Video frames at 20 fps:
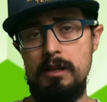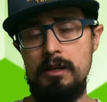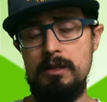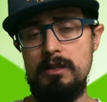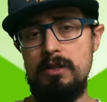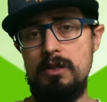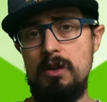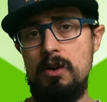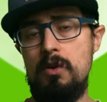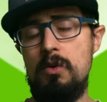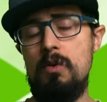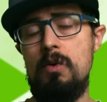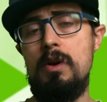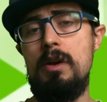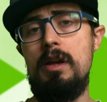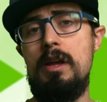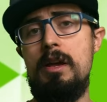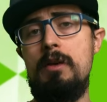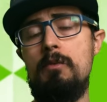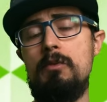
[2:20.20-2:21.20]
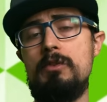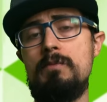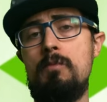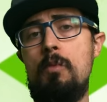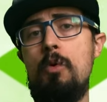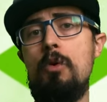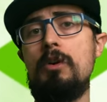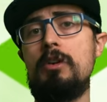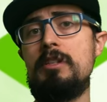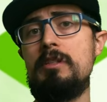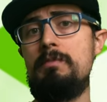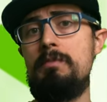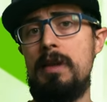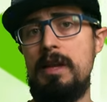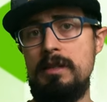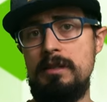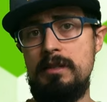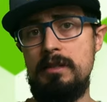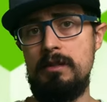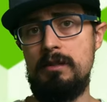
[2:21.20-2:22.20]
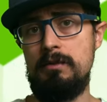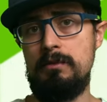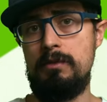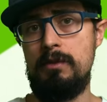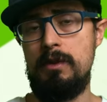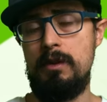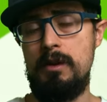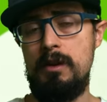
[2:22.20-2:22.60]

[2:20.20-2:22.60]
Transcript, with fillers: So it was more expensive,